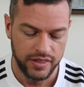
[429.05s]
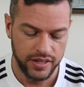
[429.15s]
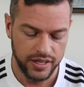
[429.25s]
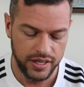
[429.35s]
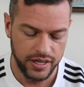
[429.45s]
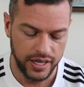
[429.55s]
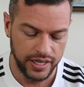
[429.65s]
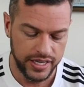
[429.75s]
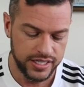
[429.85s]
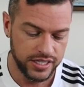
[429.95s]
the
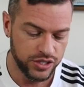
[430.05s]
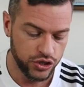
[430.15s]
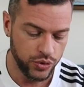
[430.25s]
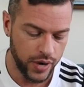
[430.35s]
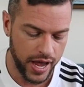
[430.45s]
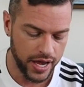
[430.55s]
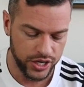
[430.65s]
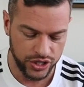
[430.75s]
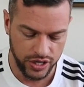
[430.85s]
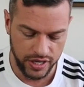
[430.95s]
laces do
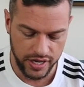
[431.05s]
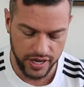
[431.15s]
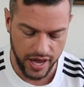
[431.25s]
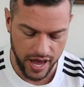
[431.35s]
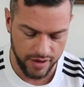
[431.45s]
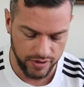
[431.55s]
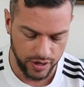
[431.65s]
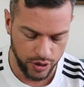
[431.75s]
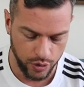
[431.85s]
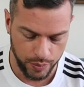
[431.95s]
actually have a
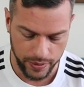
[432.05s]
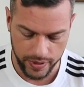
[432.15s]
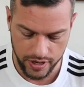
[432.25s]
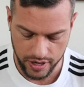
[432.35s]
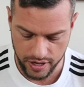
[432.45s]
little bit